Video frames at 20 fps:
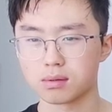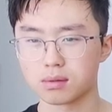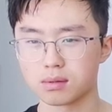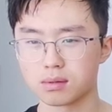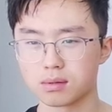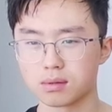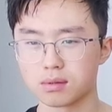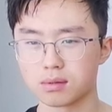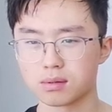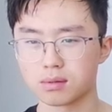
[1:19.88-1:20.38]

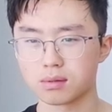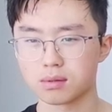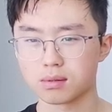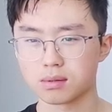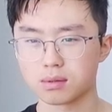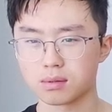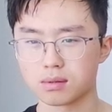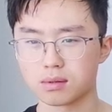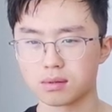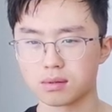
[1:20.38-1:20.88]

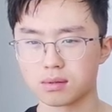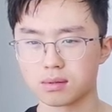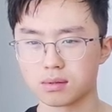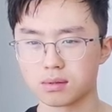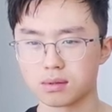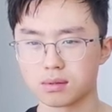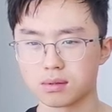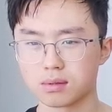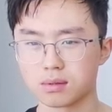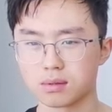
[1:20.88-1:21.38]

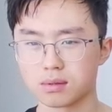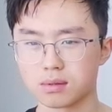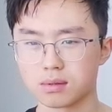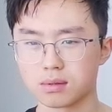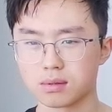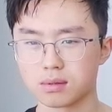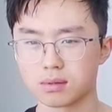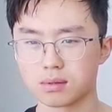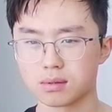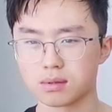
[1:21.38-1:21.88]

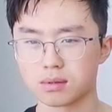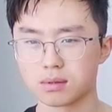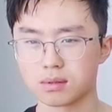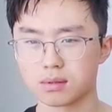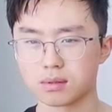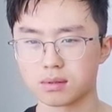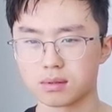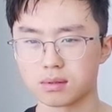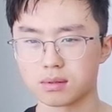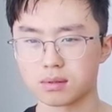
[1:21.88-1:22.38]

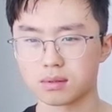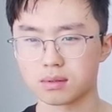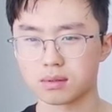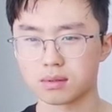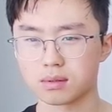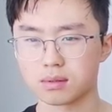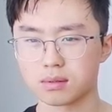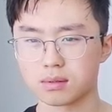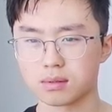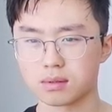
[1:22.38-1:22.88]

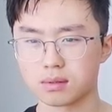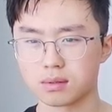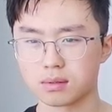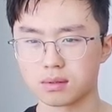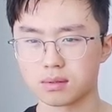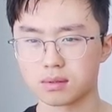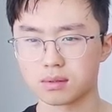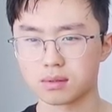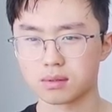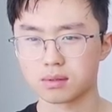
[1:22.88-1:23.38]

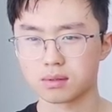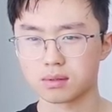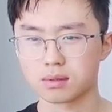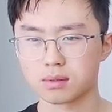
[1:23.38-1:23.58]
[no speech]